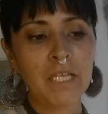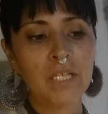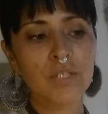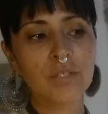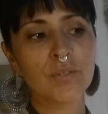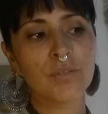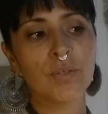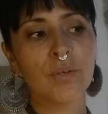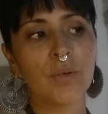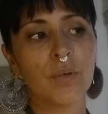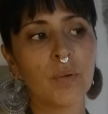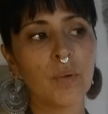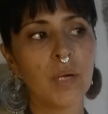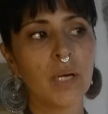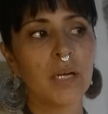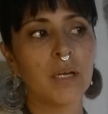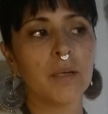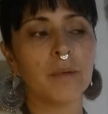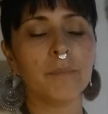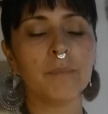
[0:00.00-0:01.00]
So
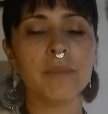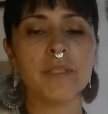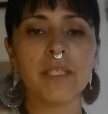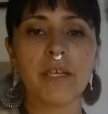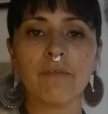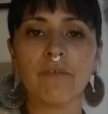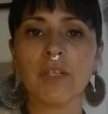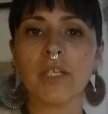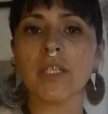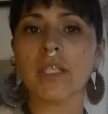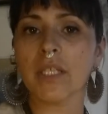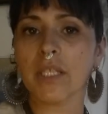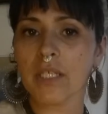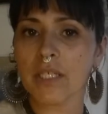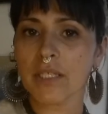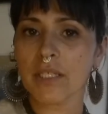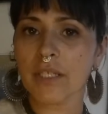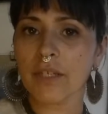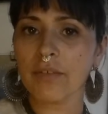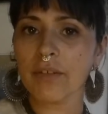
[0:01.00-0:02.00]
definitely
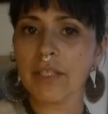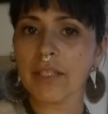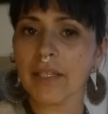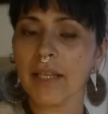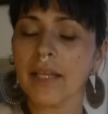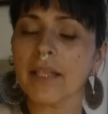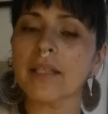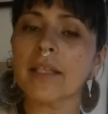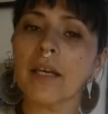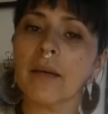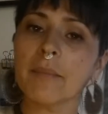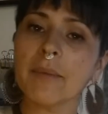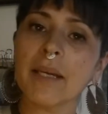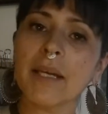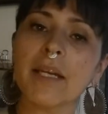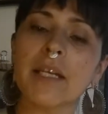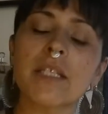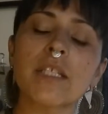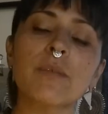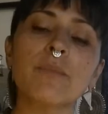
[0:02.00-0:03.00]
considering that
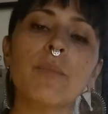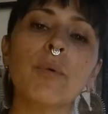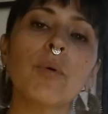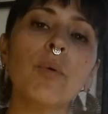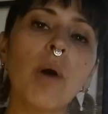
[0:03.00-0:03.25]
Damiana is